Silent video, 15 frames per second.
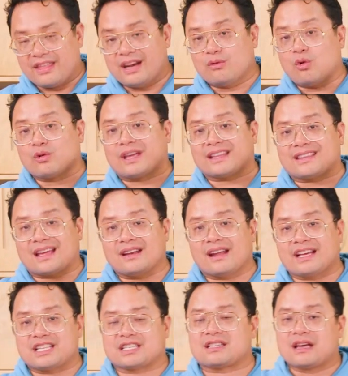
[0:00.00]
then it won't get that
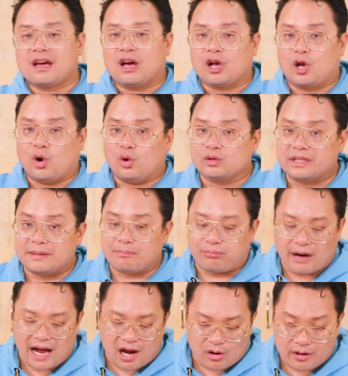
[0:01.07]
nice golden
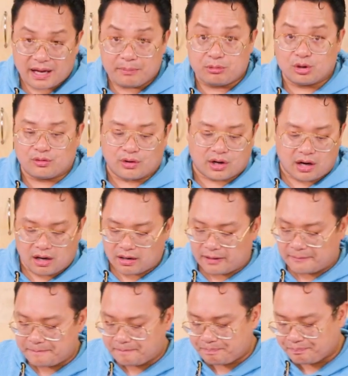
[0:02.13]
brown and beautiful color.
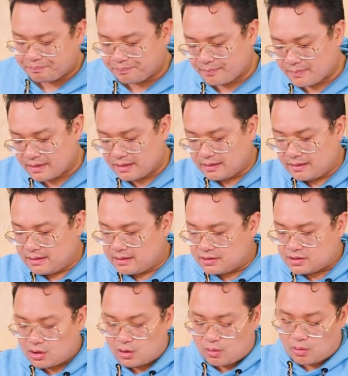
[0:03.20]

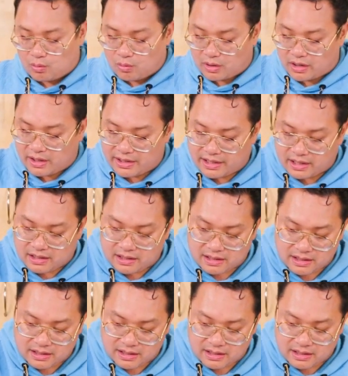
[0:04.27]
So we're gonna